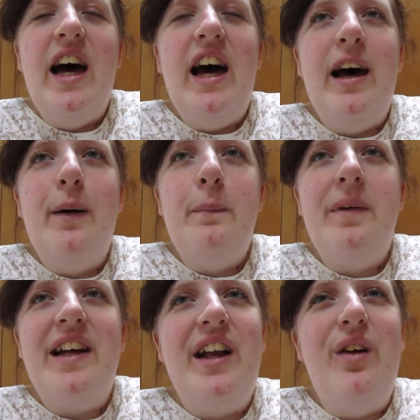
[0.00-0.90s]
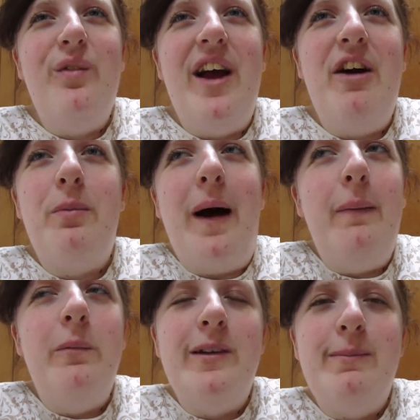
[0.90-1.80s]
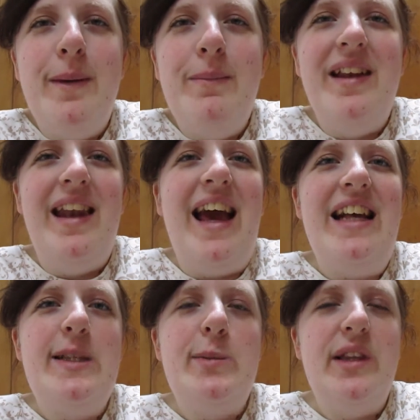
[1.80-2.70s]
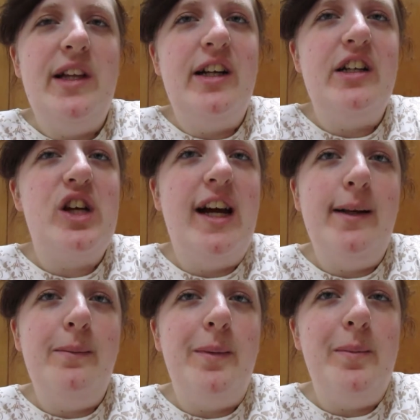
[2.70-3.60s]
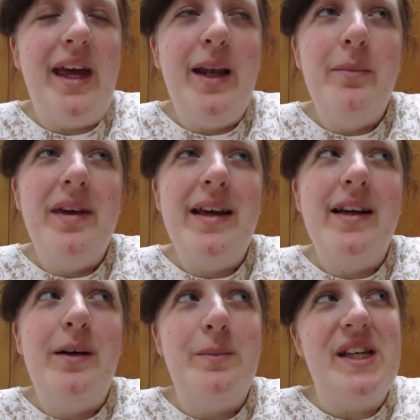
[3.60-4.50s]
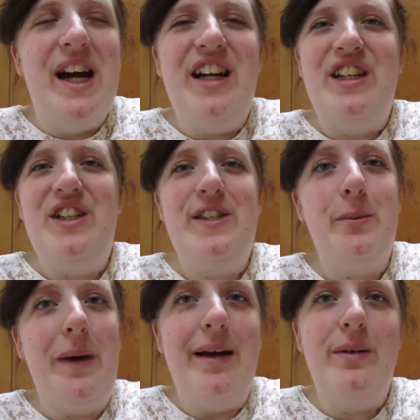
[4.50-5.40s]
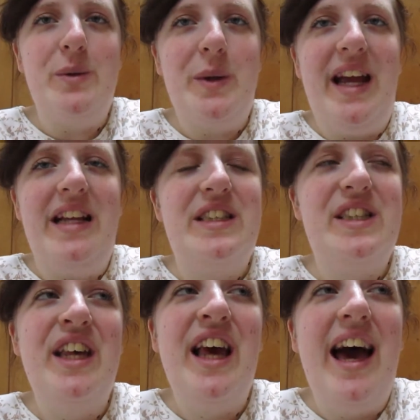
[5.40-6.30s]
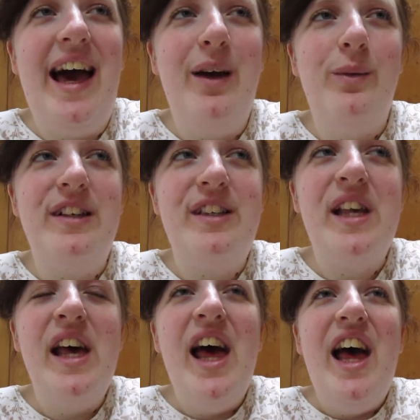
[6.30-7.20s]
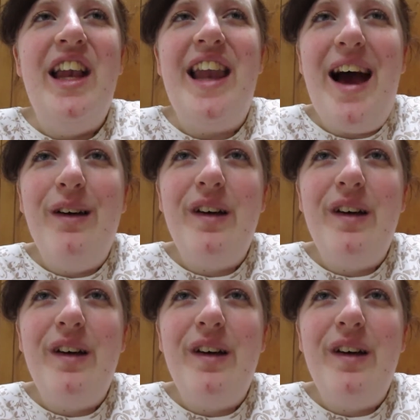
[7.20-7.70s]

Um, but you know, if they have a problem with me being nice when they're trying to be mean to me, I'm sorry, it's just the way I was raised. I was not